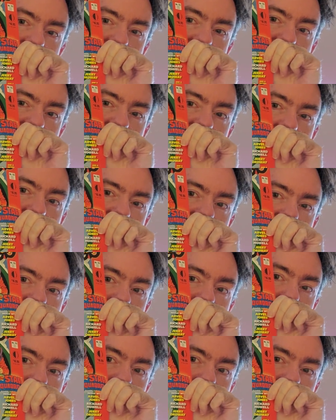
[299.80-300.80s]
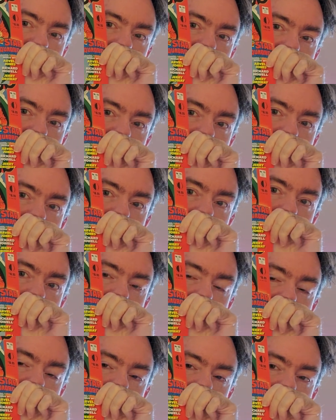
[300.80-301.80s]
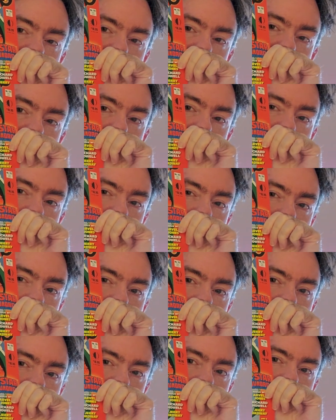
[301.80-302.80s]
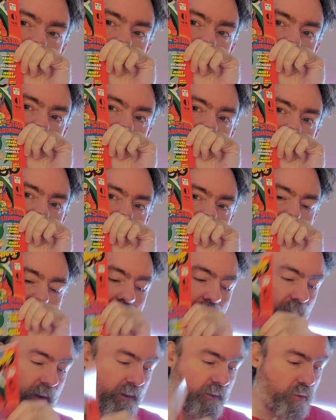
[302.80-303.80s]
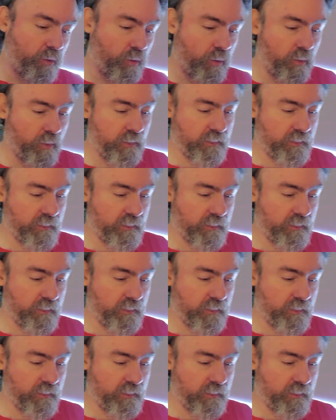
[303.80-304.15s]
So it's pretty cool. Pretty cool.